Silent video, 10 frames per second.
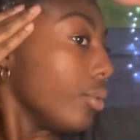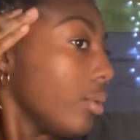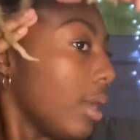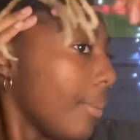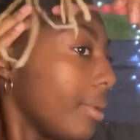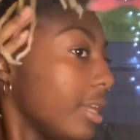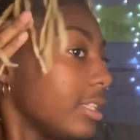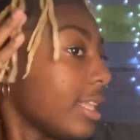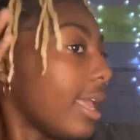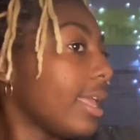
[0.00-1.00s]
I'm gonna
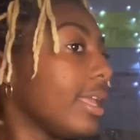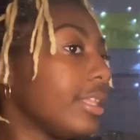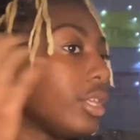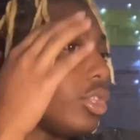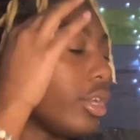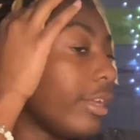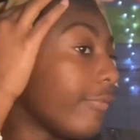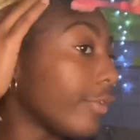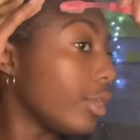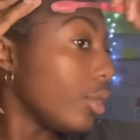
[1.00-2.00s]
say it's a journey for
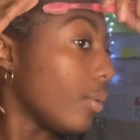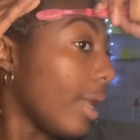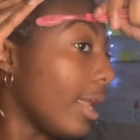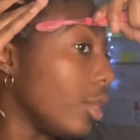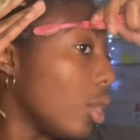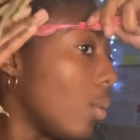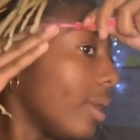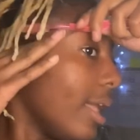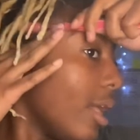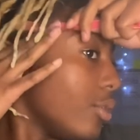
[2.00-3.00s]
you, and no one
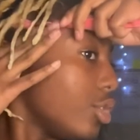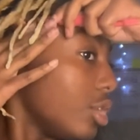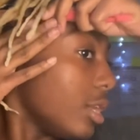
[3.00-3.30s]
else should